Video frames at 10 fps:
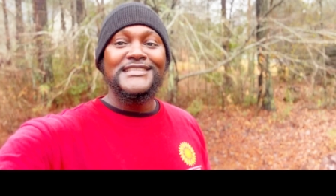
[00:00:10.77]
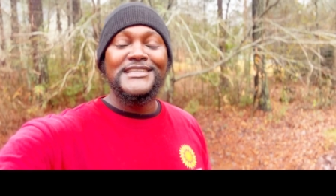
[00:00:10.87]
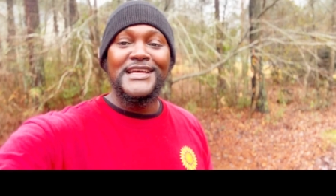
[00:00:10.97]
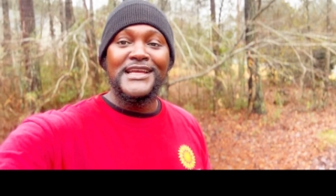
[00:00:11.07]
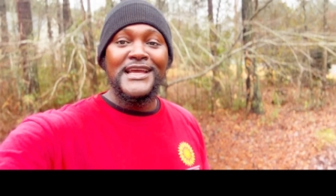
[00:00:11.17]

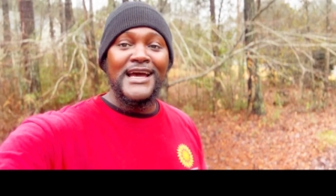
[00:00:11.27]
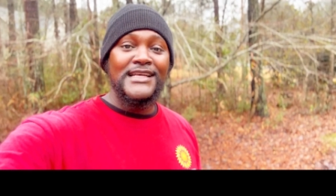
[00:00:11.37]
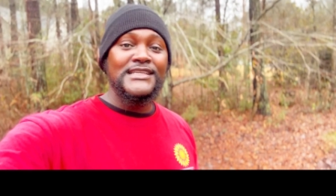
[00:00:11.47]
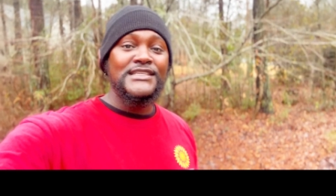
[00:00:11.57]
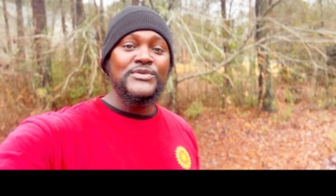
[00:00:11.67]
Today,
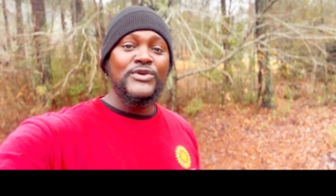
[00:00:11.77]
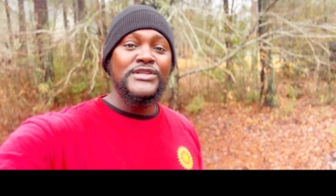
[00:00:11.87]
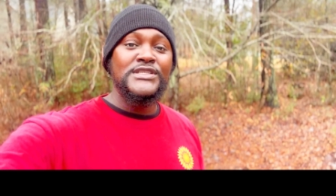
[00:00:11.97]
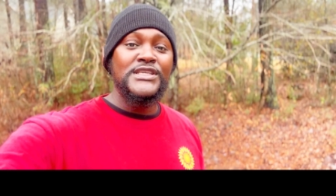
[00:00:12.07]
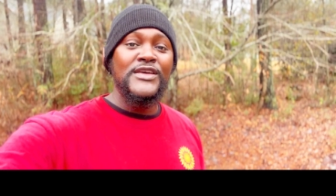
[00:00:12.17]
guys, I just
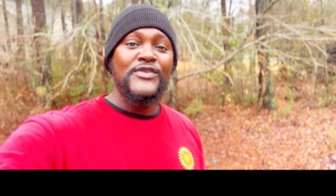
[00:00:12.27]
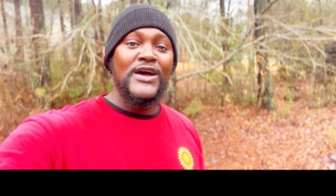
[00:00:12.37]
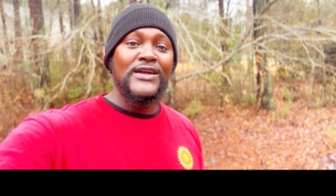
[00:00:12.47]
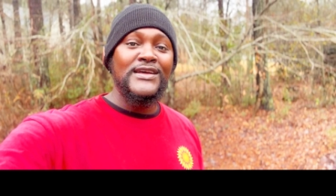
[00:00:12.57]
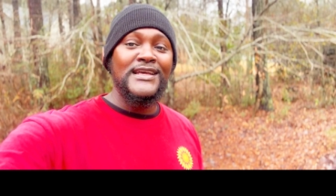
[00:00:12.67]
wanna just give
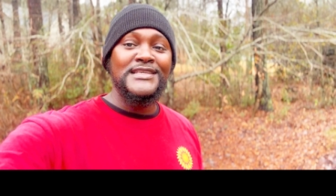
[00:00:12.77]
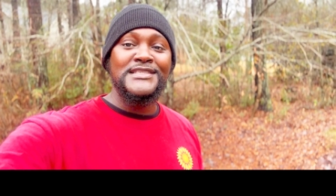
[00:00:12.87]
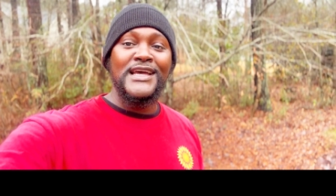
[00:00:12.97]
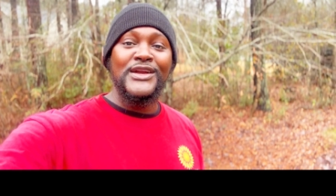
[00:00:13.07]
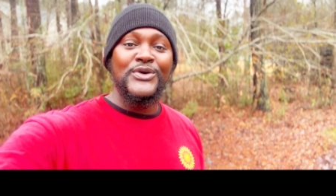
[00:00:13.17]
y'all an
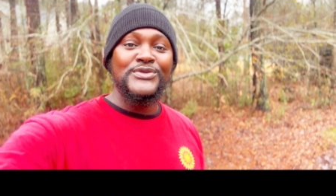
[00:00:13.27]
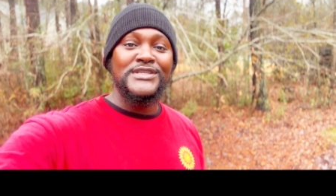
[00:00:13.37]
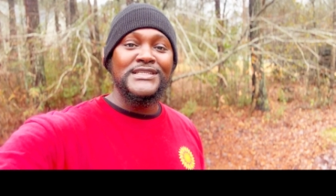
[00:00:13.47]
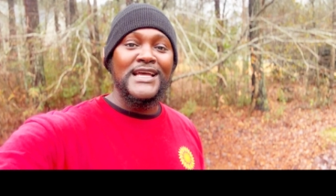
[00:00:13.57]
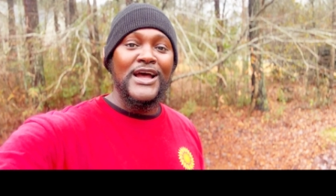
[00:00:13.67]
insight on
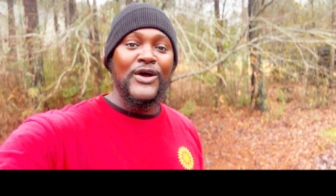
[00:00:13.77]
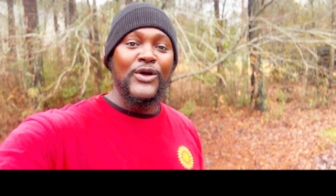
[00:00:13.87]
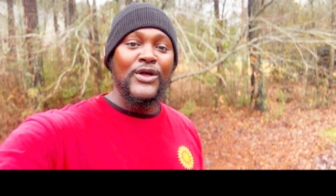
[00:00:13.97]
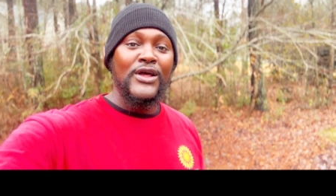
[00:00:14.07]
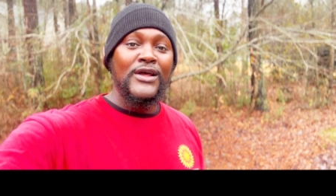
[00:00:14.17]
just how